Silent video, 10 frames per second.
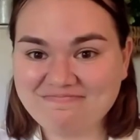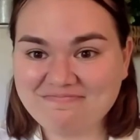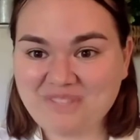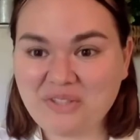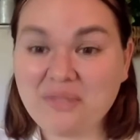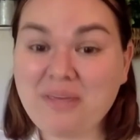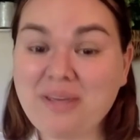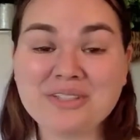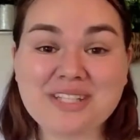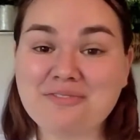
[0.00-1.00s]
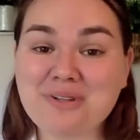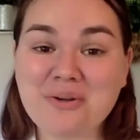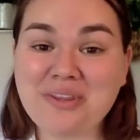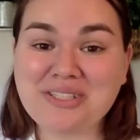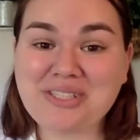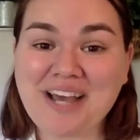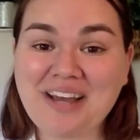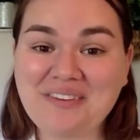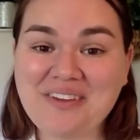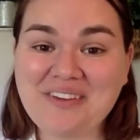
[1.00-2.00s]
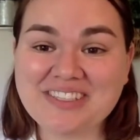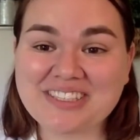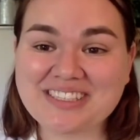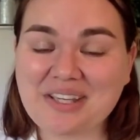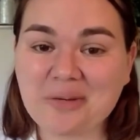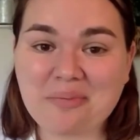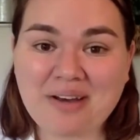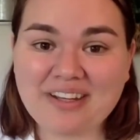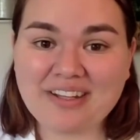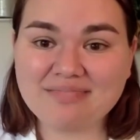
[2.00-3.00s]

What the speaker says: You can make yourself known in the chat, or you can just think about it.